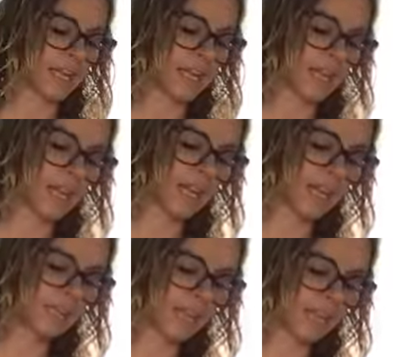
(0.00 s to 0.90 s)

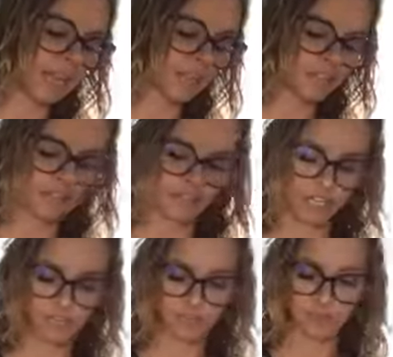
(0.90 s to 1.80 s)
And
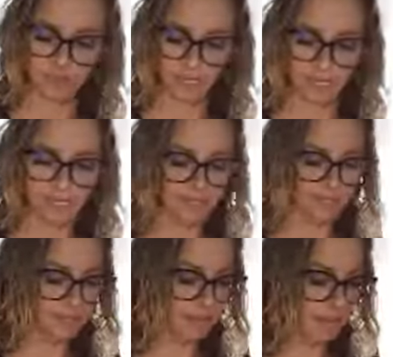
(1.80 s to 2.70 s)
she
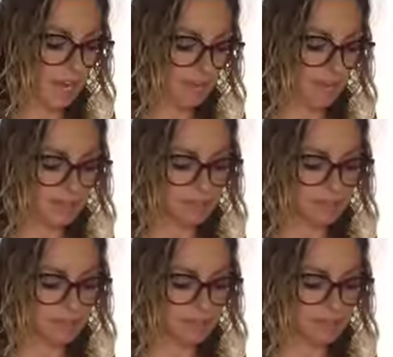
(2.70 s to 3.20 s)
explains tapas,